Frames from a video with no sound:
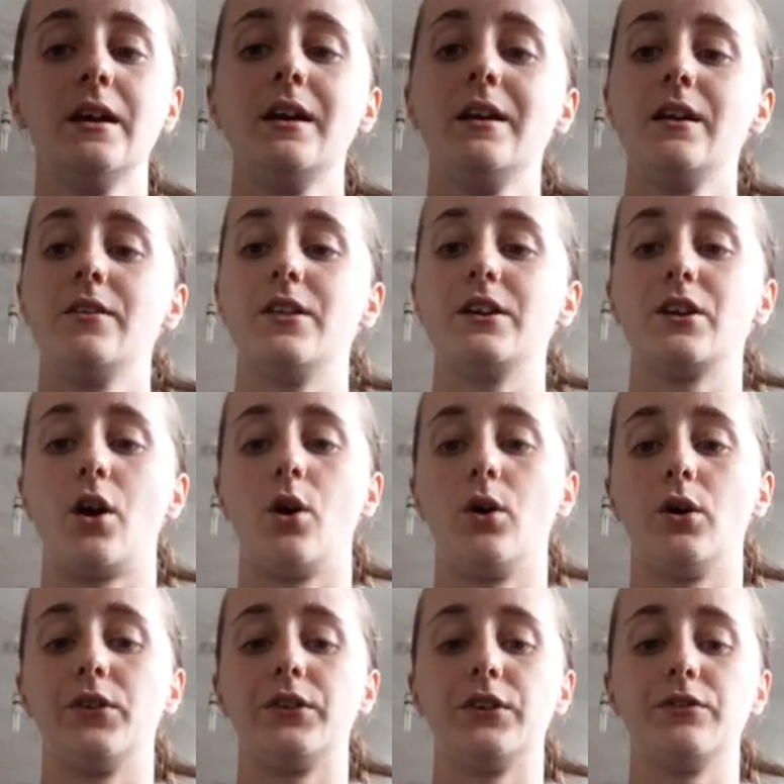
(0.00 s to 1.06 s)
that your
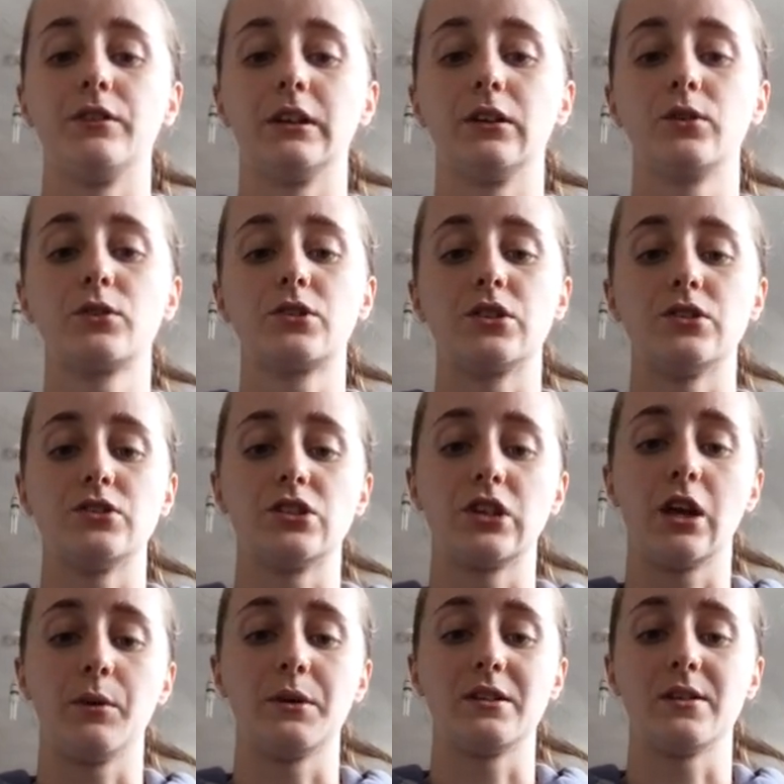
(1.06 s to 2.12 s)
horse is reluctant to
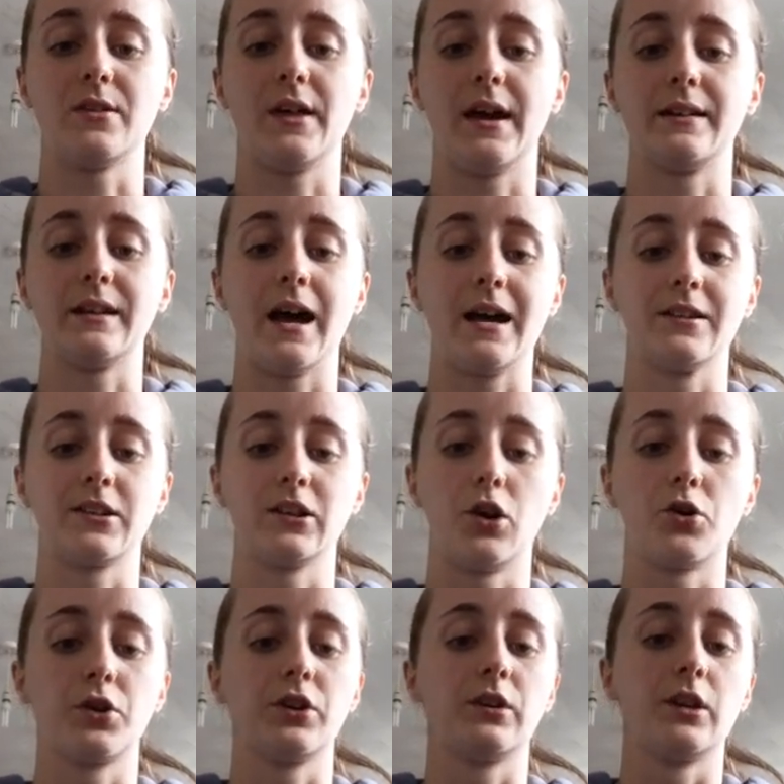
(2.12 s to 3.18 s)
go into that nice
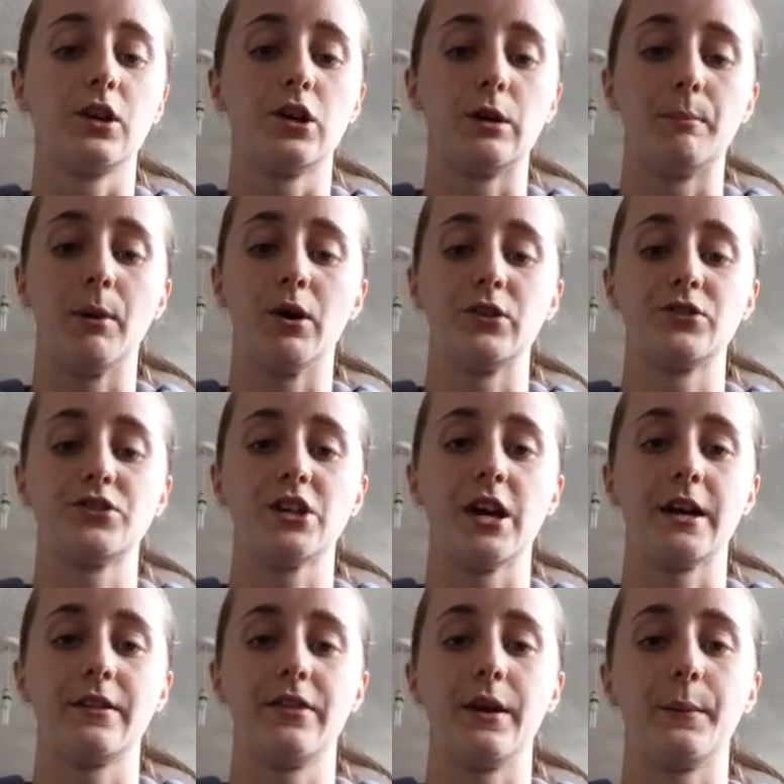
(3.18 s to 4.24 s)
long and low posture
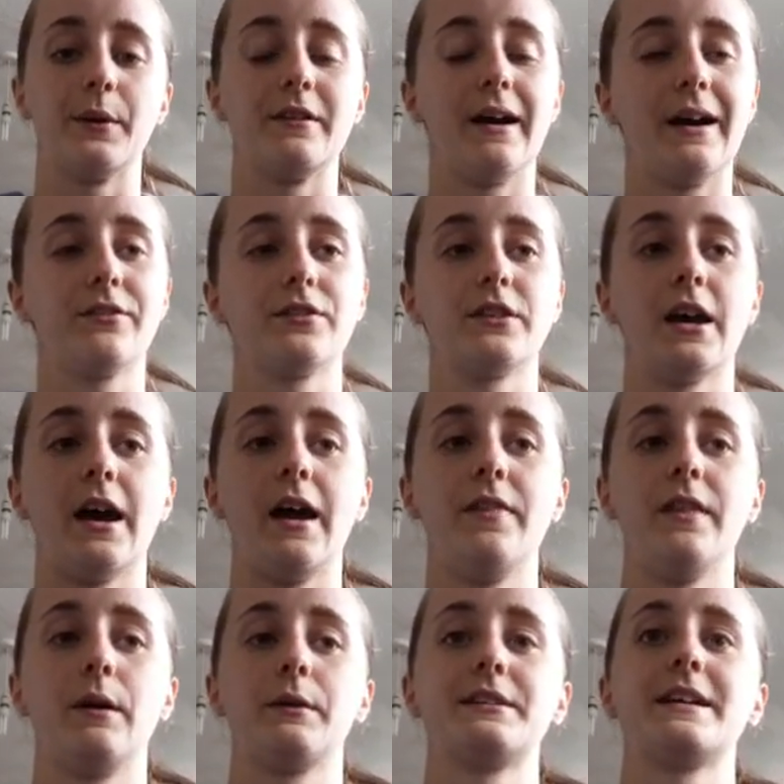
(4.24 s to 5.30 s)
that we're after, and
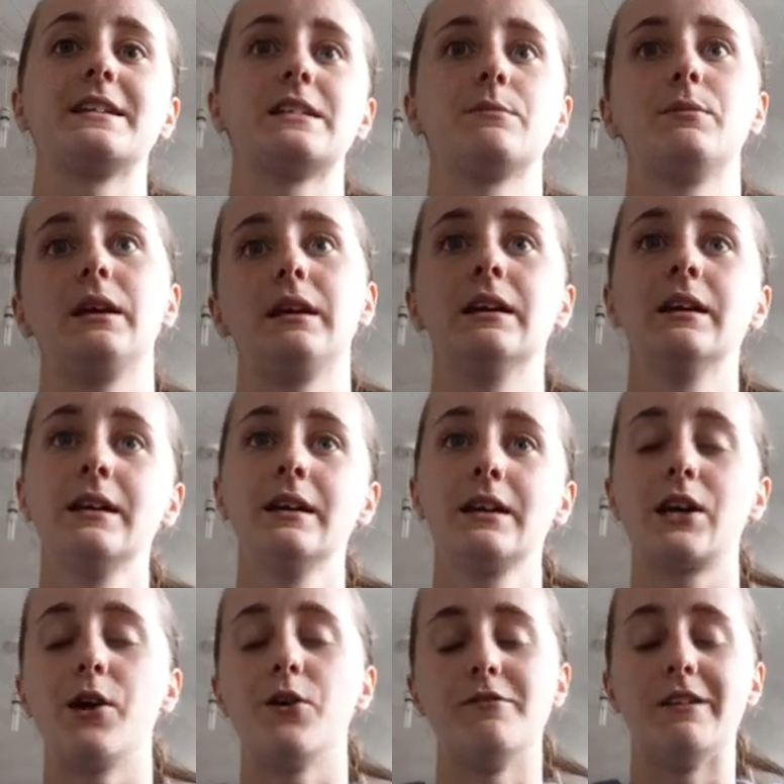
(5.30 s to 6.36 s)
they'll tend to be
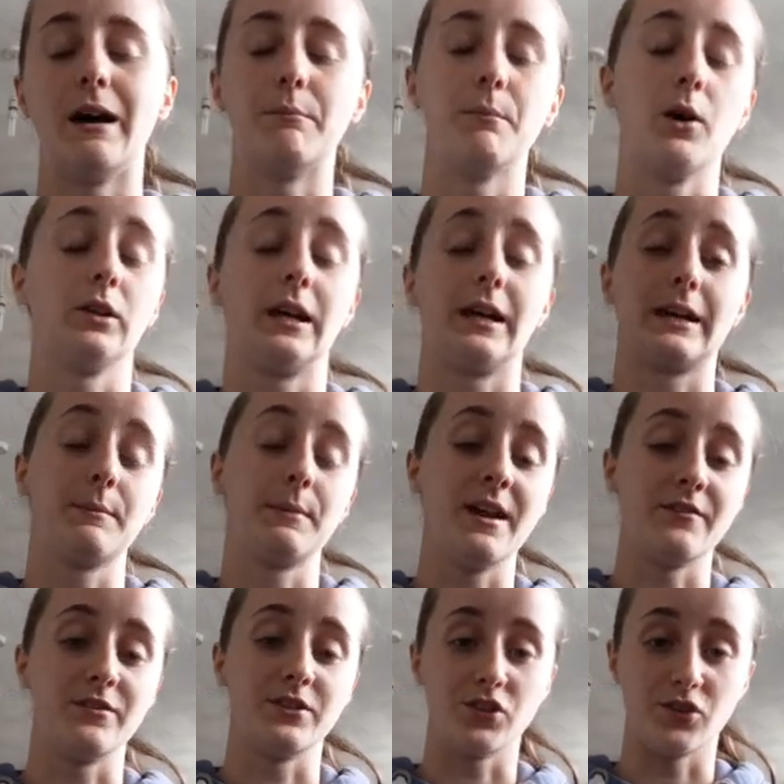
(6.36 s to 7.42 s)
going around more like a bit
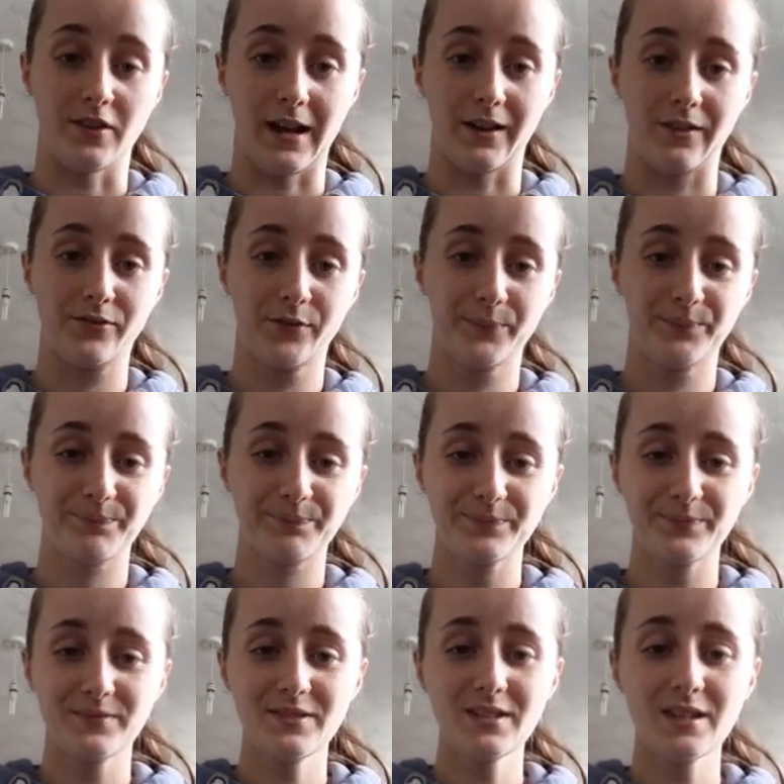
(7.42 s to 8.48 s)
of a giraffe,
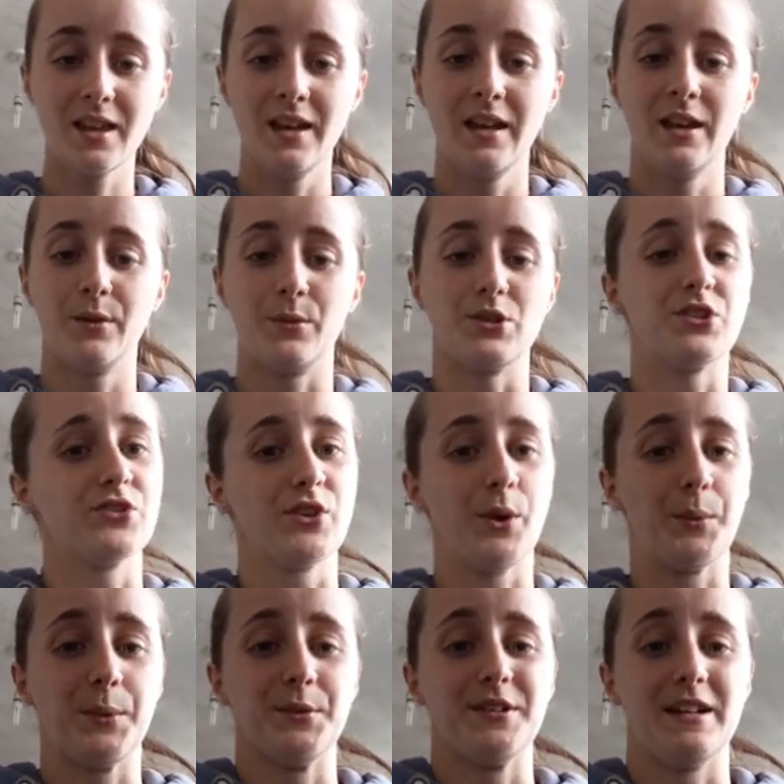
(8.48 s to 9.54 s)
which is not
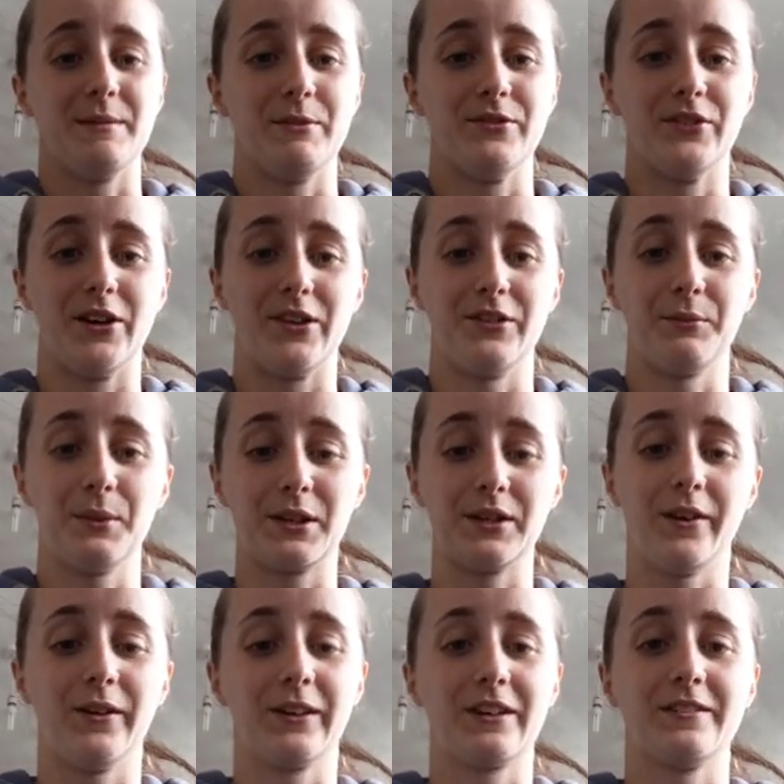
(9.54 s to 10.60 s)
what we're aiming for. I think we can
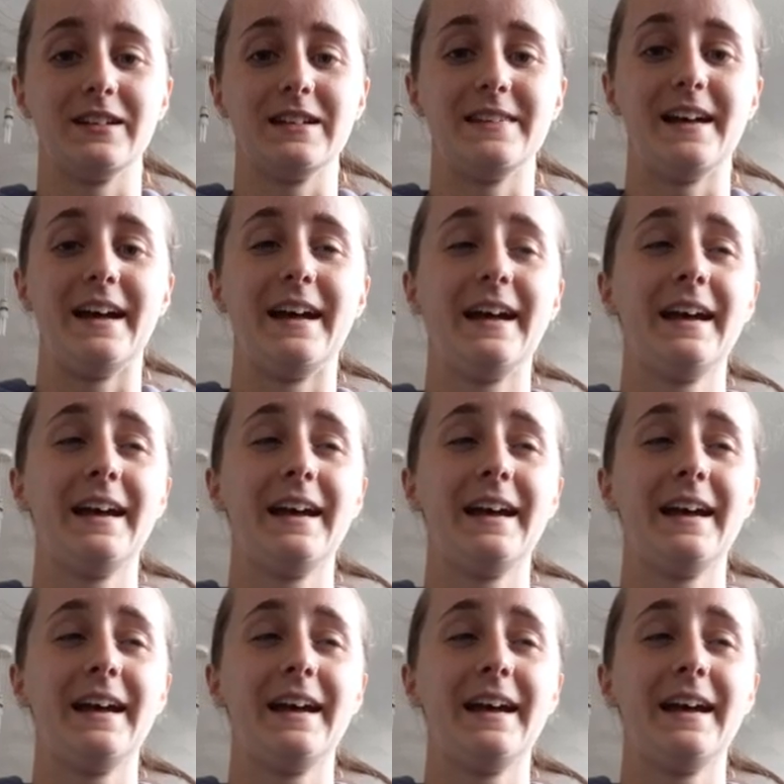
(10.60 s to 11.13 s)
all agree there.